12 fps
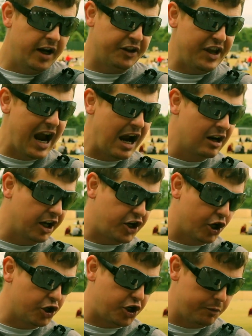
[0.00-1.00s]
In the
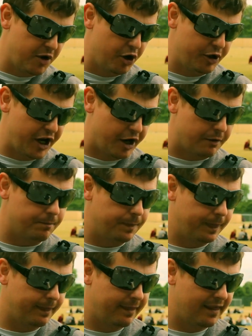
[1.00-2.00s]
Anglican Communion.
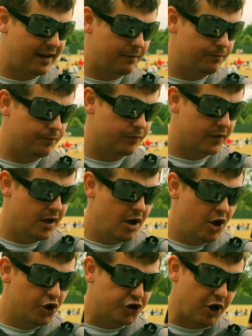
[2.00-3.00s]

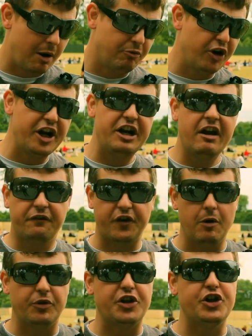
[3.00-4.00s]
So I'm reading
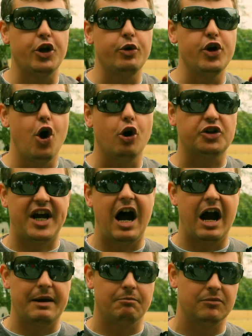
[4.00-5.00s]
from the New York
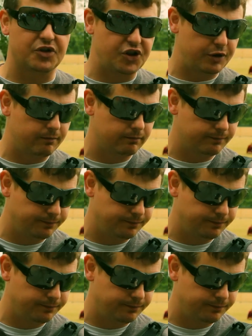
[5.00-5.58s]
Times.